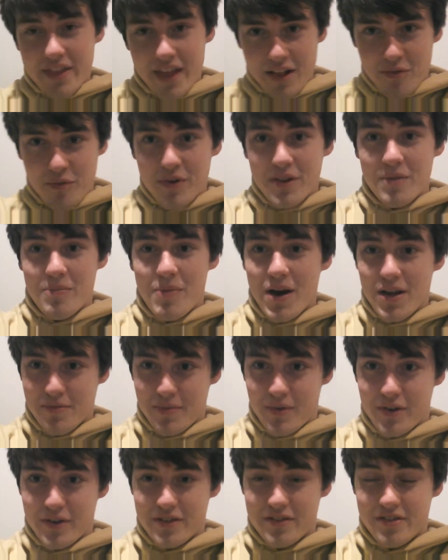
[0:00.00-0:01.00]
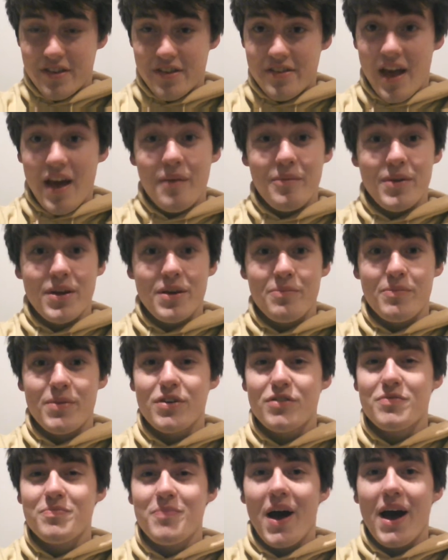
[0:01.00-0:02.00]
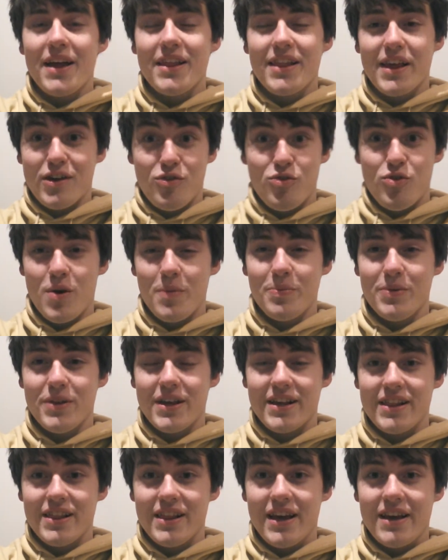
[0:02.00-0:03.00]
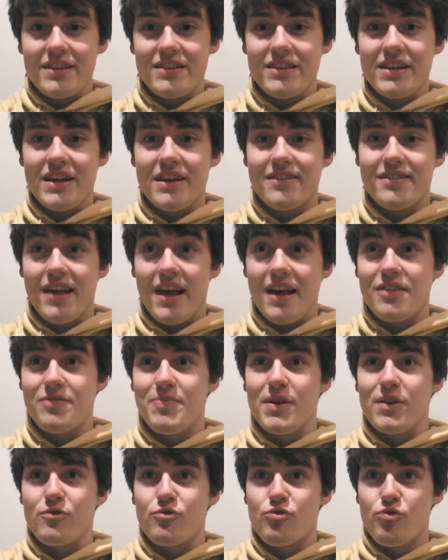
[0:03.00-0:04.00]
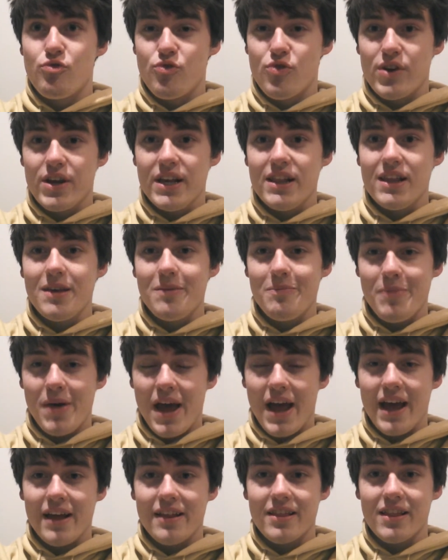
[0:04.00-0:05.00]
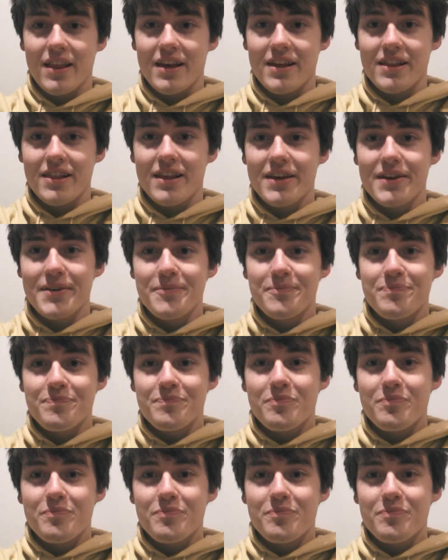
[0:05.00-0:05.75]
That's one of the possibilities this happening because my like crippling laziness has been really bad lately.